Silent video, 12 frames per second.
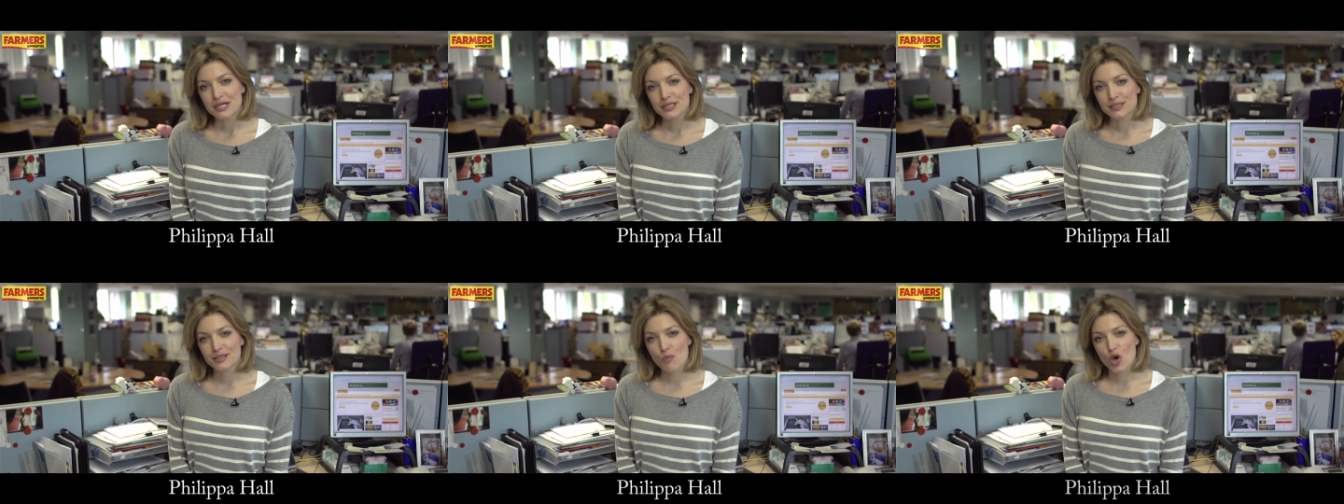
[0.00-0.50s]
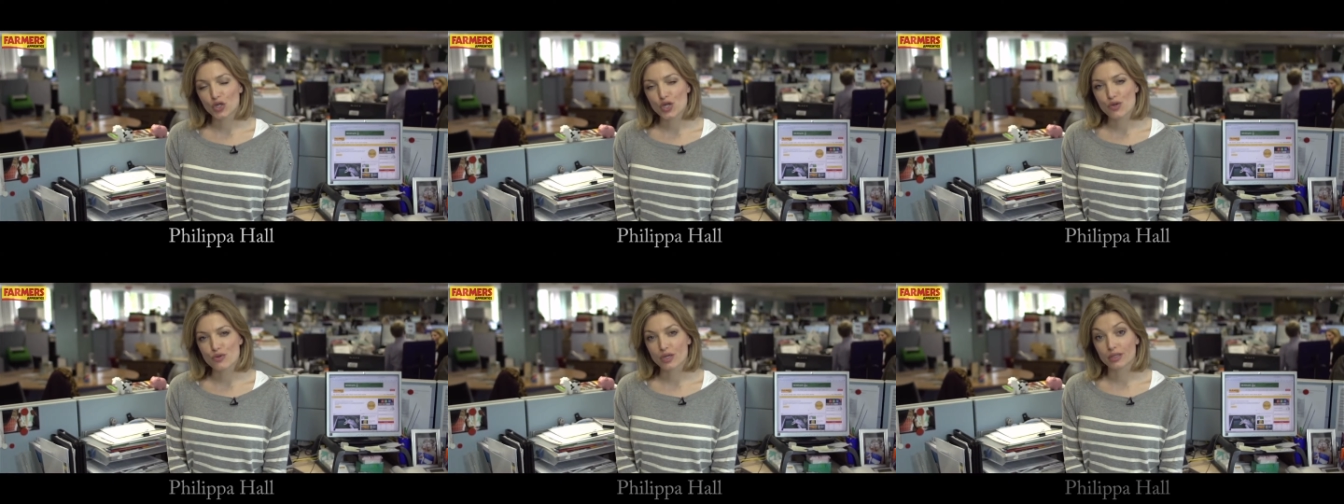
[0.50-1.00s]
Someone
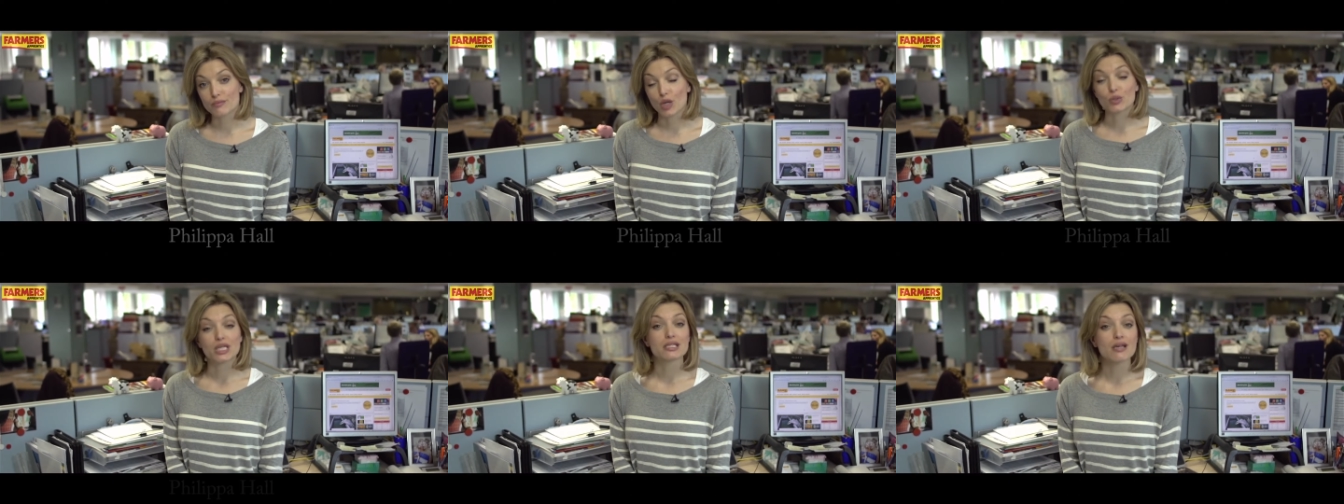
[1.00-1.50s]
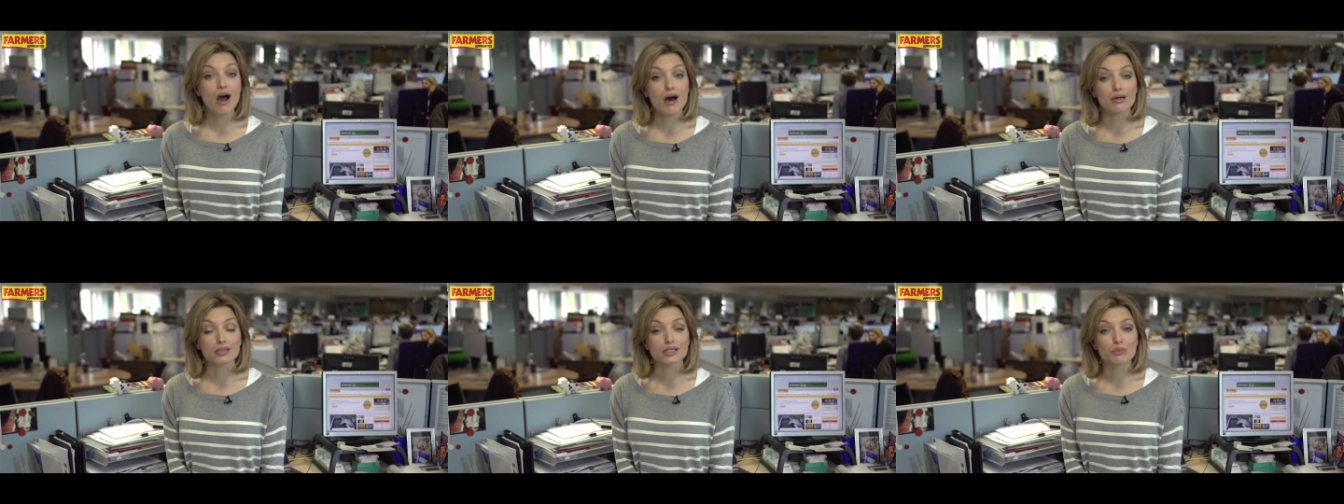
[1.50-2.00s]
who can
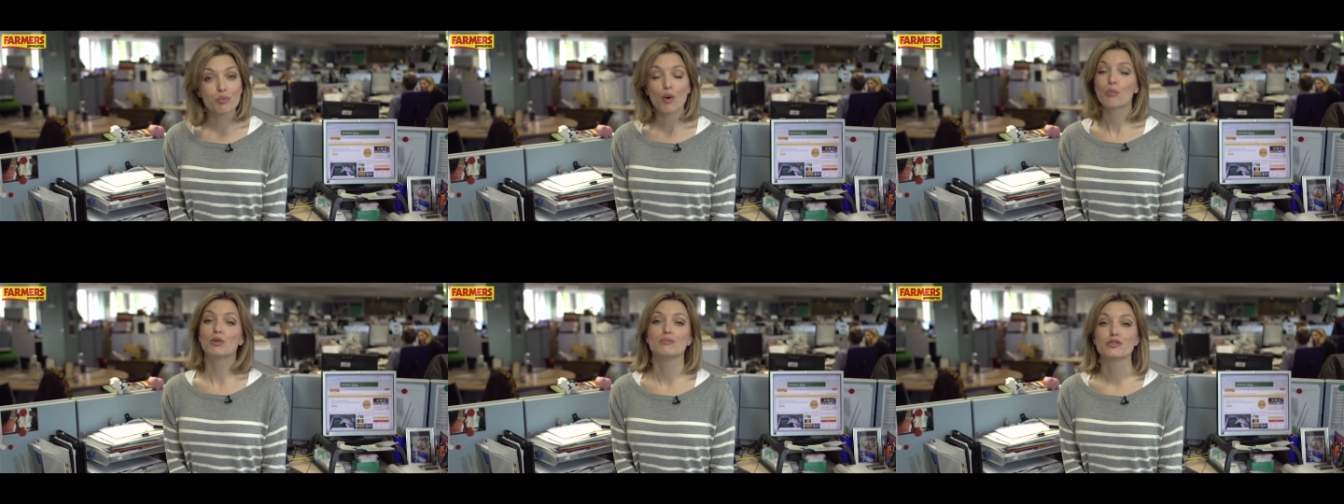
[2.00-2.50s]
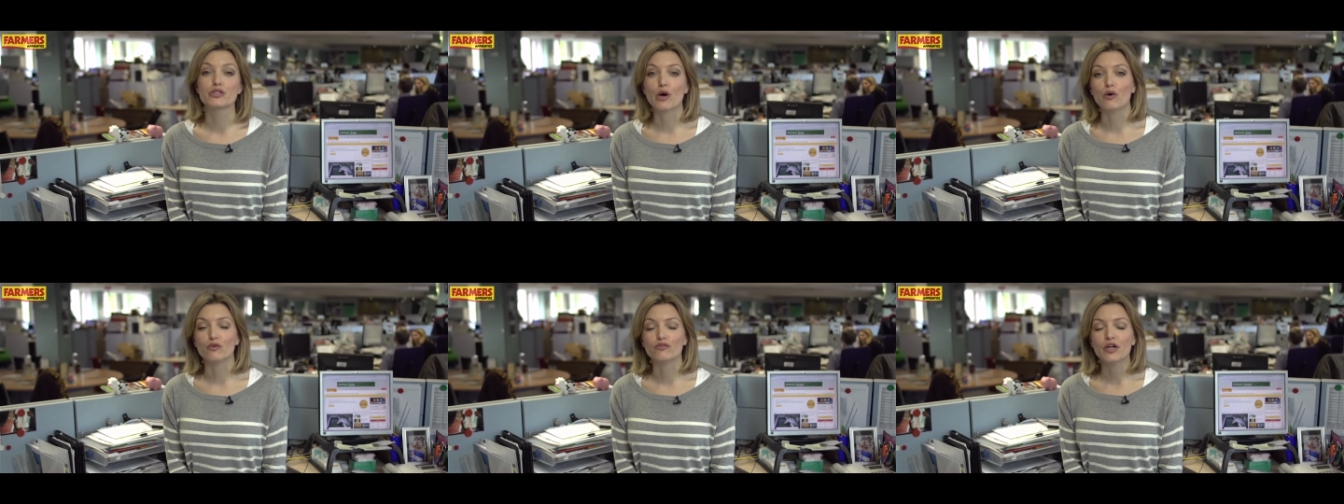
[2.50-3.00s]
multitask, problem
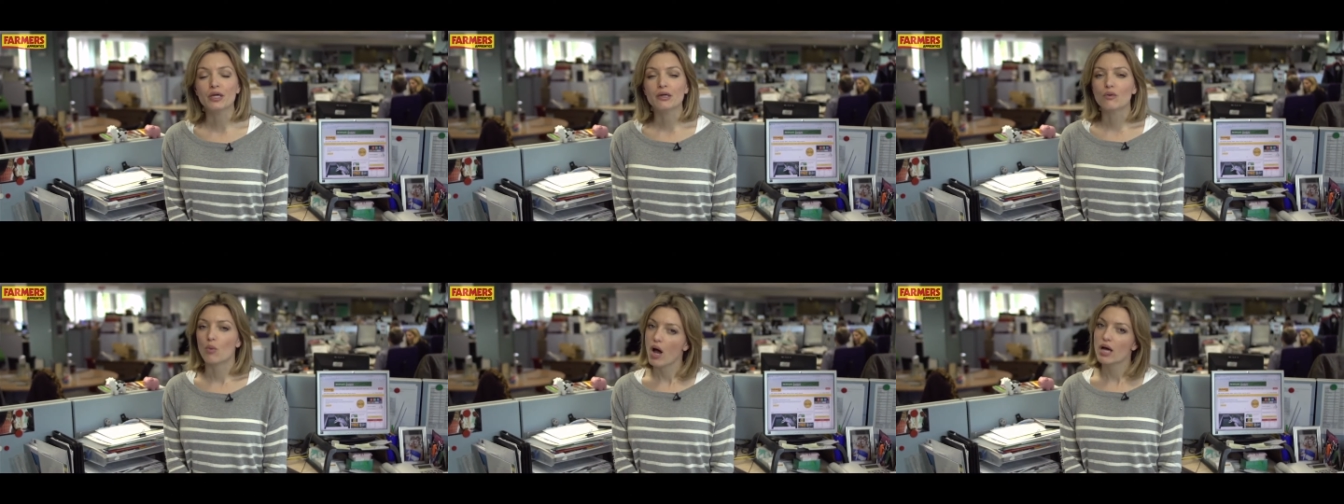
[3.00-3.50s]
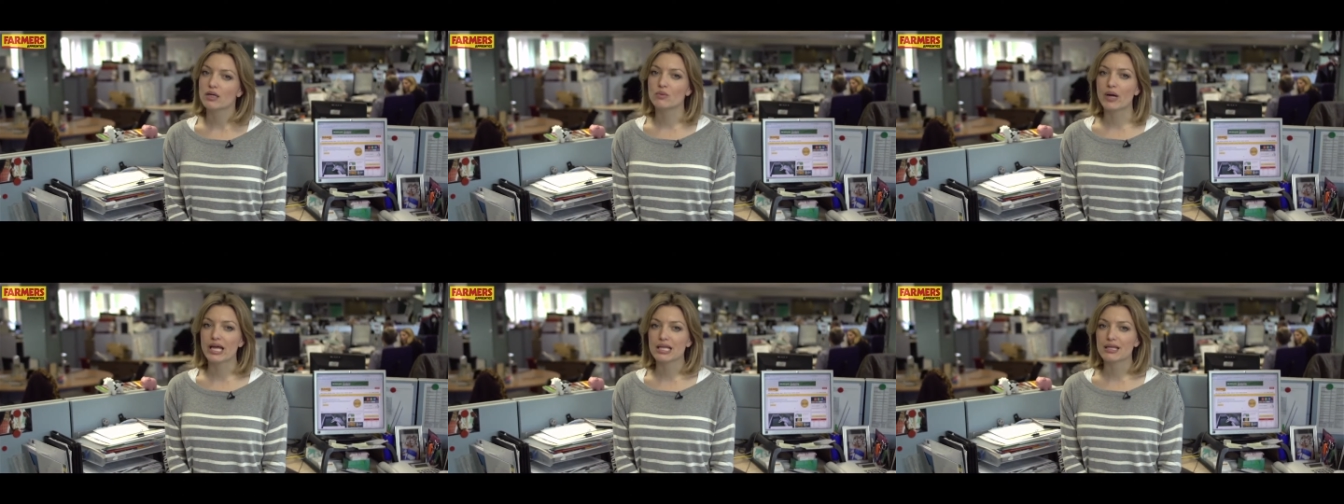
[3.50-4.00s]
solve, work
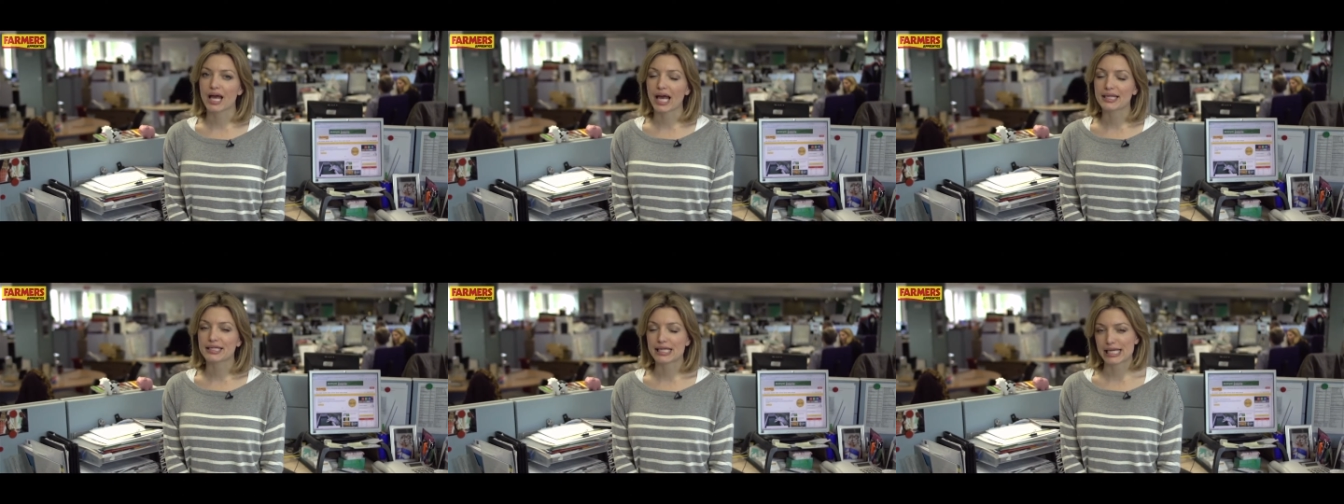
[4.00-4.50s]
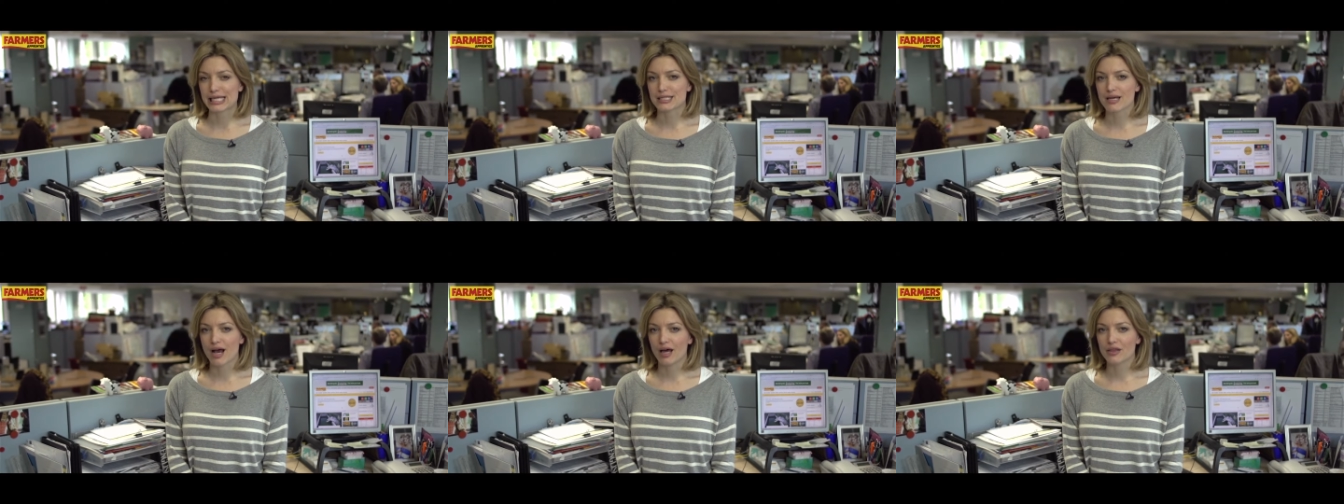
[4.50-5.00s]
with and
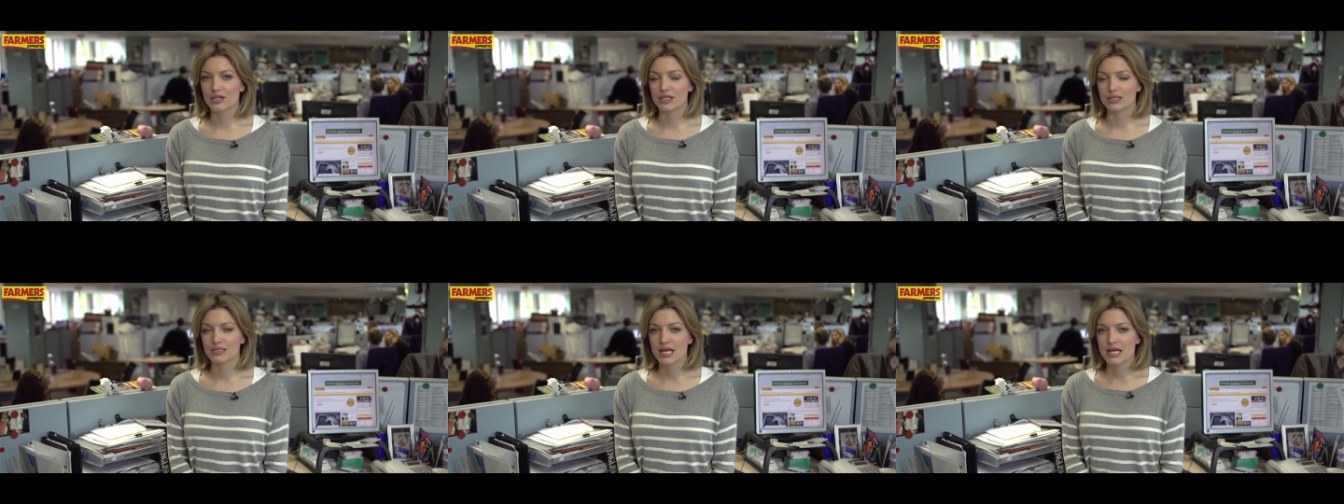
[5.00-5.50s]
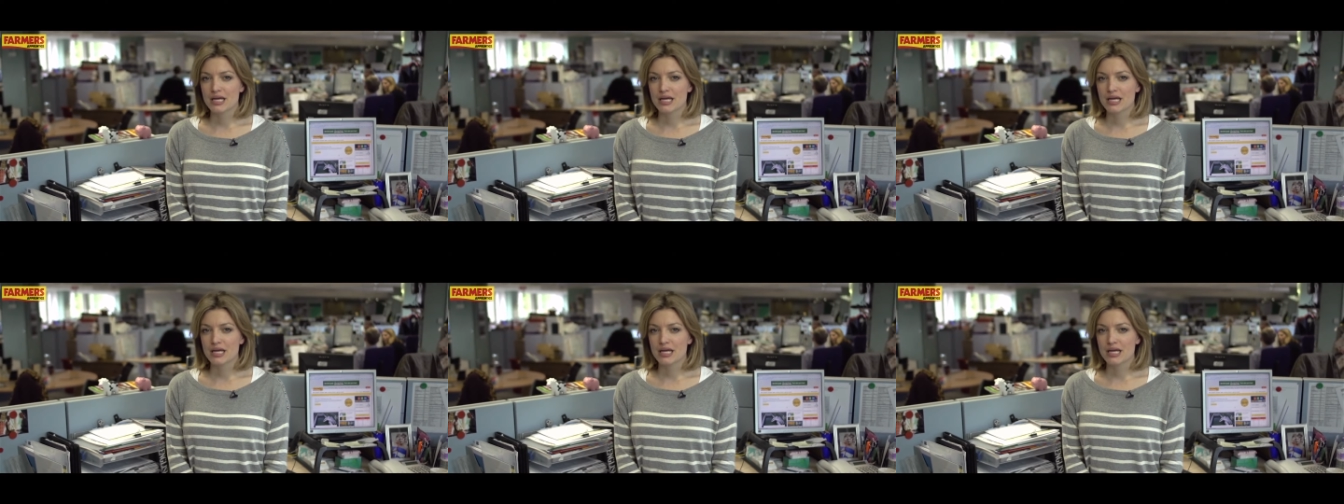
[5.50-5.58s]
lead others.